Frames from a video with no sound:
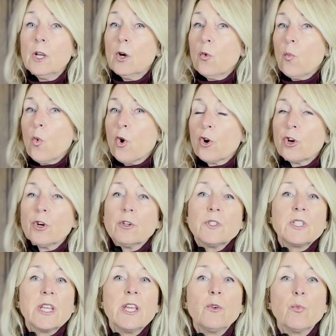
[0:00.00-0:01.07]
Workers,
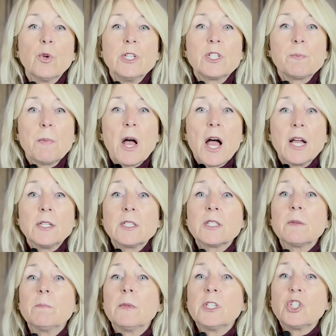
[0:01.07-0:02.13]
in response,
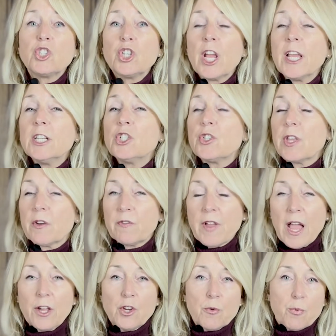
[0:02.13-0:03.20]
must change their
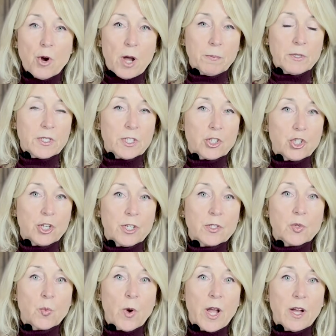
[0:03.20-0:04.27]
value proposition
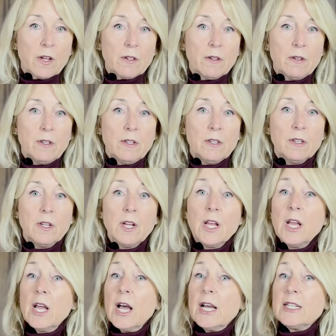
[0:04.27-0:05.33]
as well.
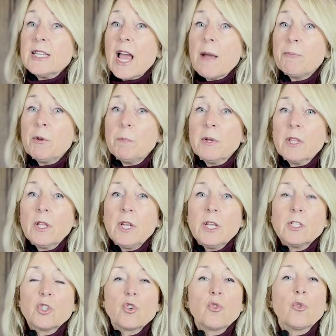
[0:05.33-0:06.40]
Adaptability
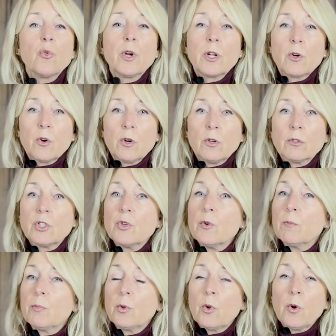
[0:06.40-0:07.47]
is critical to
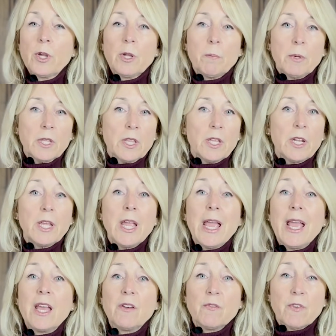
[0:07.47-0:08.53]
employability
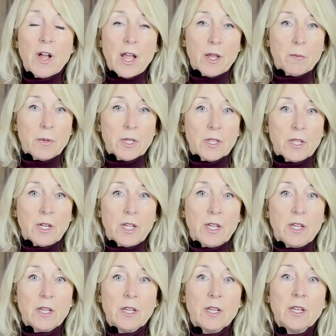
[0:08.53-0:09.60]
and
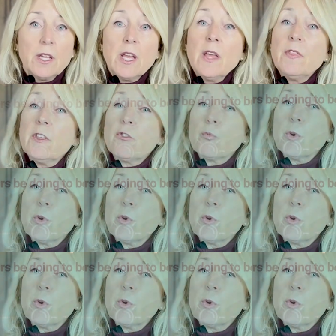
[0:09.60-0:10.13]
viability. This